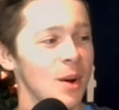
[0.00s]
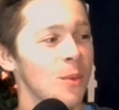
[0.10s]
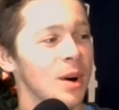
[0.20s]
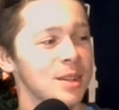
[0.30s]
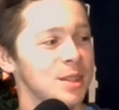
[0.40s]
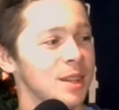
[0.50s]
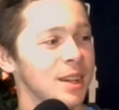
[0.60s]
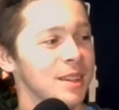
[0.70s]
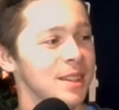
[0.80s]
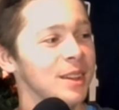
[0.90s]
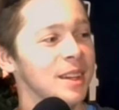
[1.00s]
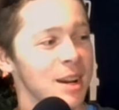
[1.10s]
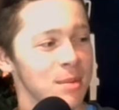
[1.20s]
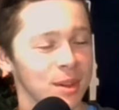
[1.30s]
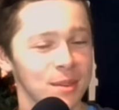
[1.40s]
watch Dillon
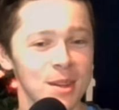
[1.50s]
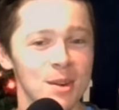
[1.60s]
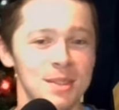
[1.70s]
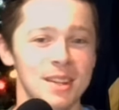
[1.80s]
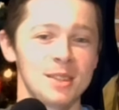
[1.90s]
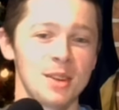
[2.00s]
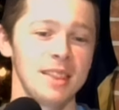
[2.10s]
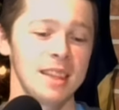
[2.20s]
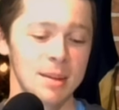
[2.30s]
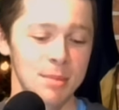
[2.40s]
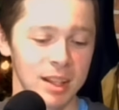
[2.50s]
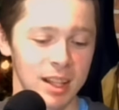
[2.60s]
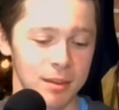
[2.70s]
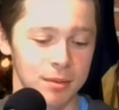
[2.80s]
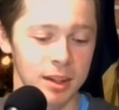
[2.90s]
Gabriel if he goes there. So I think that'd be a
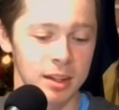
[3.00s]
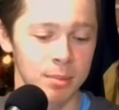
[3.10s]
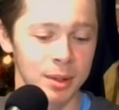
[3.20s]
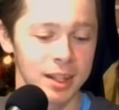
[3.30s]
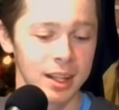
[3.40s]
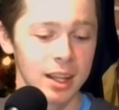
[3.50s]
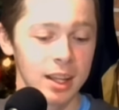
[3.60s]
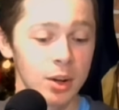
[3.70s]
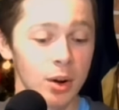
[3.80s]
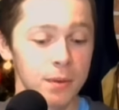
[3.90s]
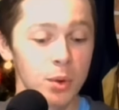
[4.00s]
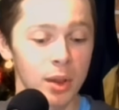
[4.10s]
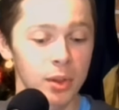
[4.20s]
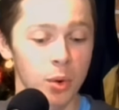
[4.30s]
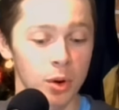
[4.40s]
lot of fun. But, you know, a few
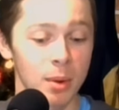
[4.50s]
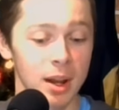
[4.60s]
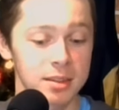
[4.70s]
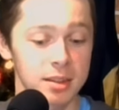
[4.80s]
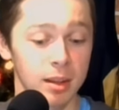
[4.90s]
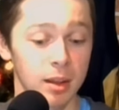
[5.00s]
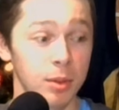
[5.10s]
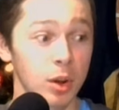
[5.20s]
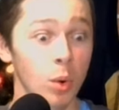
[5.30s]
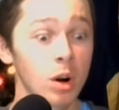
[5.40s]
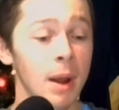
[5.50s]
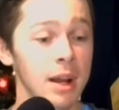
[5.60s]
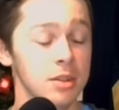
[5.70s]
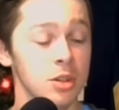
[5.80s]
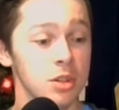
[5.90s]
other quarterbacks, the
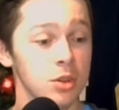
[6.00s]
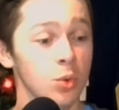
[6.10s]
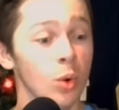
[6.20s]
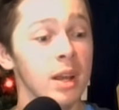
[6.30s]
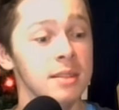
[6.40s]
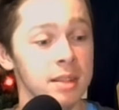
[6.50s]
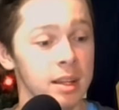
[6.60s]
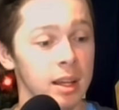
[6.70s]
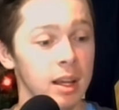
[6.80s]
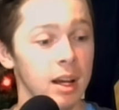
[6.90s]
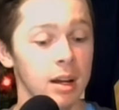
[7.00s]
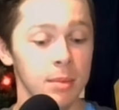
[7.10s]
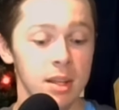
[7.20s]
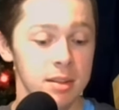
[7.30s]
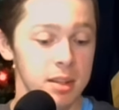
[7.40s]
quarterbacks are just crazy,
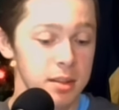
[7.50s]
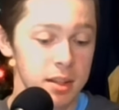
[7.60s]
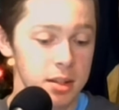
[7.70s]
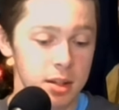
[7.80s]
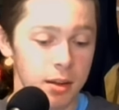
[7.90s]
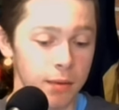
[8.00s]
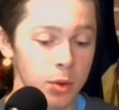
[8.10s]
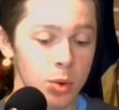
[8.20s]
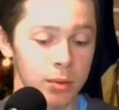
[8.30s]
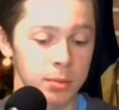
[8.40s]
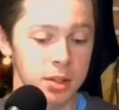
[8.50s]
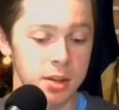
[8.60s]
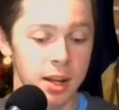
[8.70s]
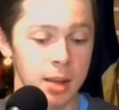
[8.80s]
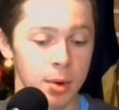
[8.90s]
because this is just a few of them just
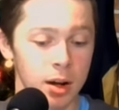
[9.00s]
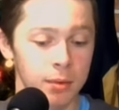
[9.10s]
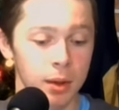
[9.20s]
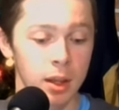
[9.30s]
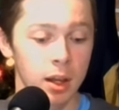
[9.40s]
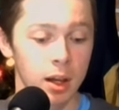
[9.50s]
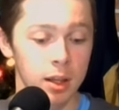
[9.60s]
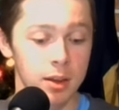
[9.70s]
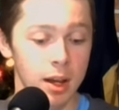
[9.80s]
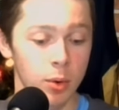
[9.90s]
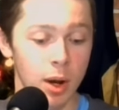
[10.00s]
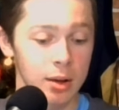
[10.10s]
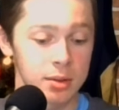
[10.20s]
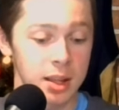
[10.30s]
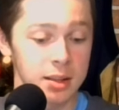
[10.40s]
to name off. You got
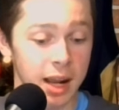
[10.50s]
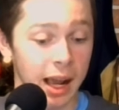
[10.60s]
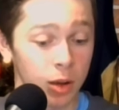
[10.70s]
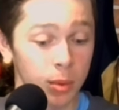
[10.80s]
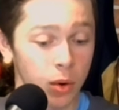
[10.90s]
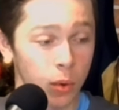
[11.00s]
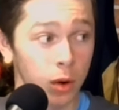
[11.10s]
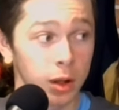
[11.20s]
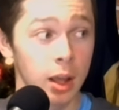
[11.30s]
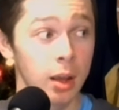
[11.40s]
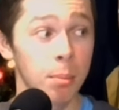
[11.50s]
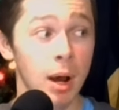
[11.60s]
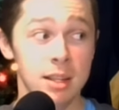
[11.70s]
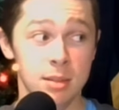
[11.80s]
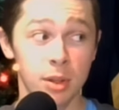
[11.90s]
Ohio State's Kyle McCord
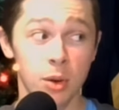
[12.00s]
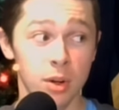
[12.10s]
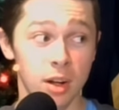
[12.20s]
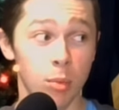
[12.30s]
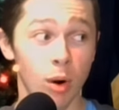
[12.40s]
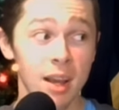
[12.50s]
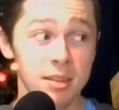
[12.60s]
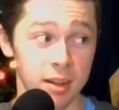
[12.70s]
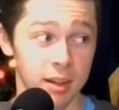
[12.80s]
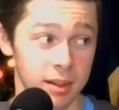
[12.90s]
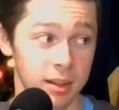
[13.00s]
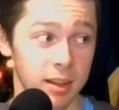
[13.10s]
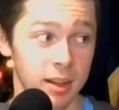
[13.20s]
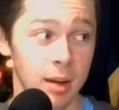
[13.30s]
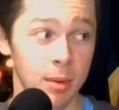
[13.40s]
possibly going to Nebraska.
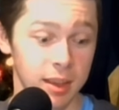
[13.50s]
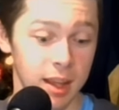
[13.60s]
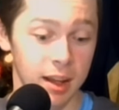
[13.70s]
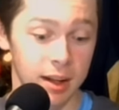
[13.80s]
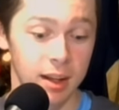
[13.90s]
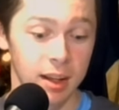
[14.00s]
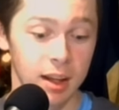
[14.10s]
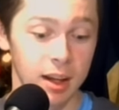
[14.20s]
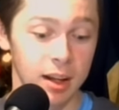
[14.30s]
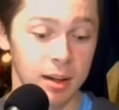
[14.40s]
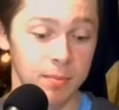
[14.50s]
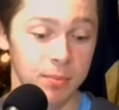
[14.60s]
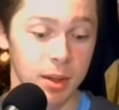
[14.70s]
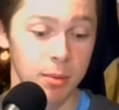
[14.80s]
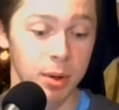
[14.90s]
How about that?
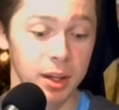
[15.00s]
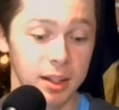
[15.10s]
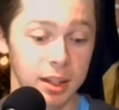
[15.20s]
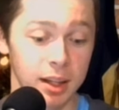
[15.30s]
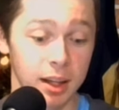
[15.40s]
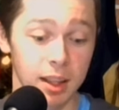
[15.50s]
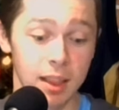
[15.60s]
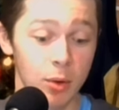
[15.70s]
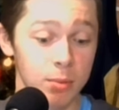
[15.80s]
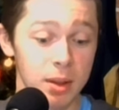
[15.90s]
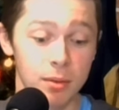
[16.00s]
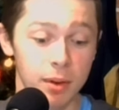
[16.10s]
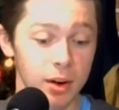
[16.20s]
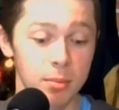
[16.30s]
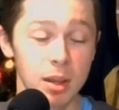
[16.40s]
And that would be a
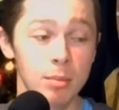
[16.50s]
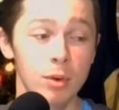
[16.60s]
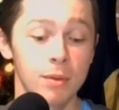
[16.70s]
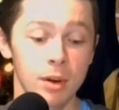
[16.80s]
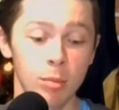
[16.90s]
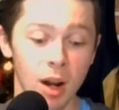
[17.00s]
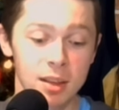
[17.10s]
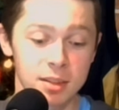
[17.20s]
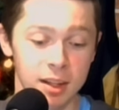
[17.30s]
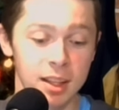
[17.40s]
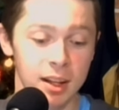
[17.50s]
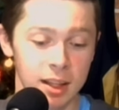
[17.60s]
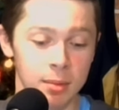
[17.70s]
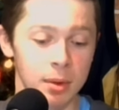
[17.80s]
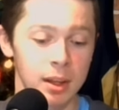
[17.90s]
very big move for Nebraska to get
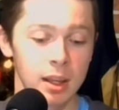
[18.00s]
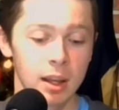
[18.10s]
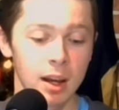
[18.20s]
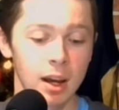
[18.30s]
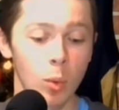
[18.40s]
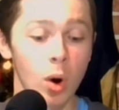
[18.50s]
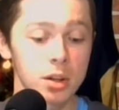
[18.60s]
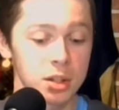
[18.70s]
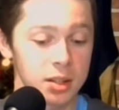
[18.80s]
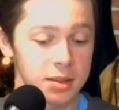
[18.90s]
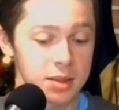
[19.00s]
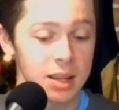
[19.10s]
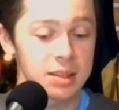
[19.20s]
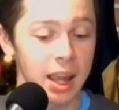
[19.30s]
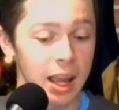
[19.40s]
him. Washington
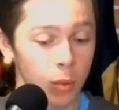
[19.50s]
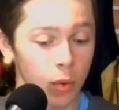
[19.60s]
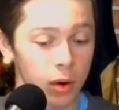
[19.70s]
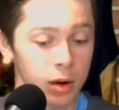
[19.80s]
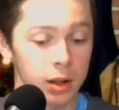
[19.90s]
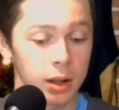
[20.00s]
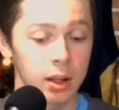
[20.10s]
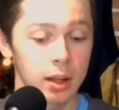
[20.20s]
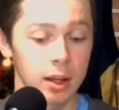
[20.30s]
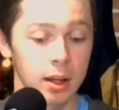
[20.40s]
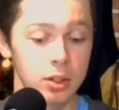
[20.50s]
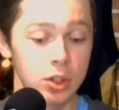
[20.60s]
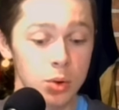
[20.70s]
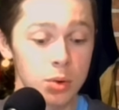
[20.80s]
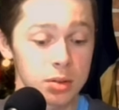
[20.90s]
State's Cam Ward,
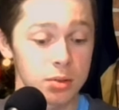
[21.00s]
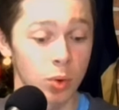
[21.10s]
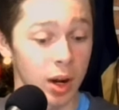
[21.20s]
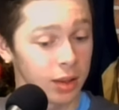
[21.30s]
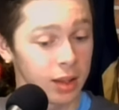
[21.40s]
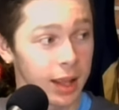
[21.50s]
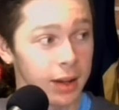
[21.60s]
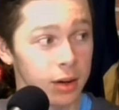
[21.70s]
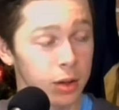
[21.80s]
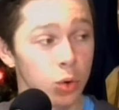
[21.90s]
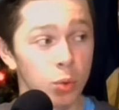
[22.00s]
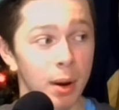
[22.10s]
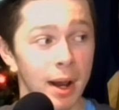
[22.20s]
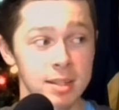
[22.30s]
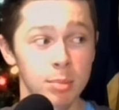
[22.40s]
Duke's Riley Leonard, who
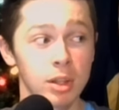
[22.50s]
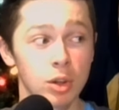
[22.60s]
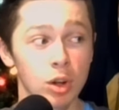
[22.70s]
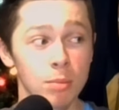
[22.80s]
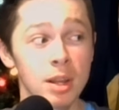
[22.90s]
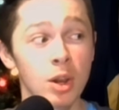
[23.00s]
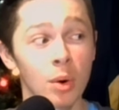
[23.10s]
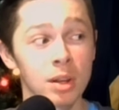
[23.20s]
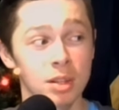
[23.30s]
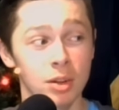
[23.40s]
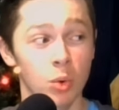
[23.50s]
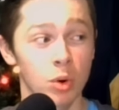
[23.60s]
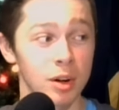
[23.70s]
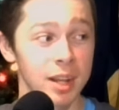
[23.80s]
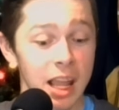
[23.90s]
possibly could be going to
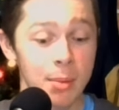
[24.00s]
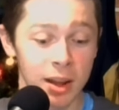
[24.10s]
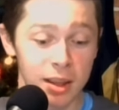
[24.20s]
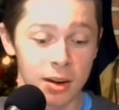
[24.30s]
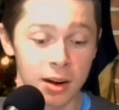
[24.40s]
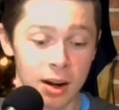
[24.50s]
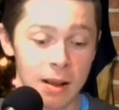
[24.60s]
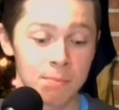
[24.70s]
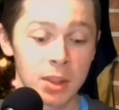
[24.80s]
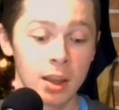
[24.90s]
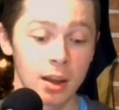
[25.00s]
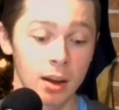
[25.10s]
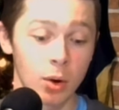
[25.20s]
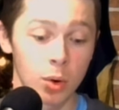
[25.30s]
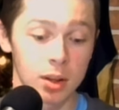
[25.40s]
Notre Dame, I hear.
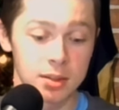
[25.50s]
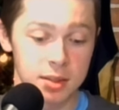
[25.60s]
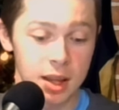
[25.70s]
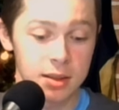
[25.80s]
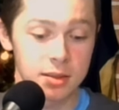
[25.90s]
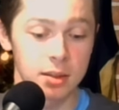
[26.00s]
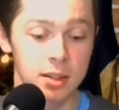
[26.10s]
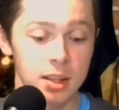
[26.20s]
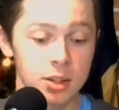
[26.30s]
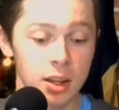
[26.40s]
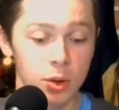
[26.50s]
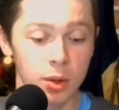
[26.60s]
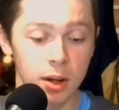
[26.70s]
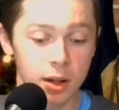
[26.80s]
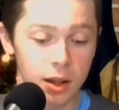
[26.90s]
Oregon State's DJ
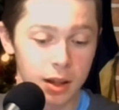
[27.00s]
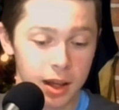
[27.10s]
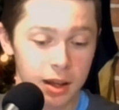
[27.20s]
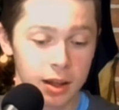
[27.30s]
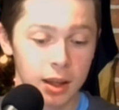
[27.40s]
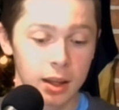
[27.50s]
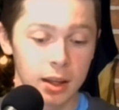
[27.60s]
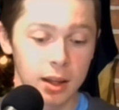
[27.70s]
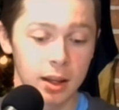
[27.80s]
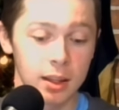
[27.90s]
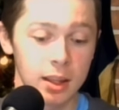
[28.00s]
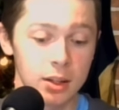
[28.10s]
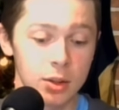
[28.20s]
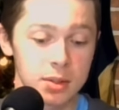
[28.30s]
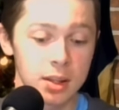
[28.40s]
Uiagalelei, and then
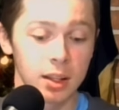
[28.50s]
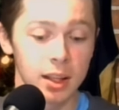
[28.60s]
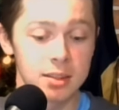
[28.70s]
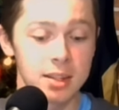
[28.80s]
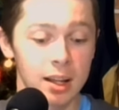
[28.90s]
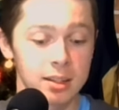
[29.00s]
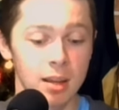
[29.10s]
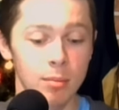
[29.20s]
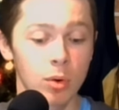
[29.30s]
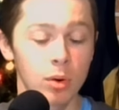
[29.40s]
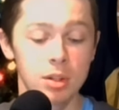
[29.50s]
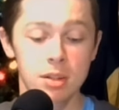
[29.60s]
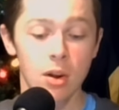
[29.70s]
UCLA's Dante Moore. Just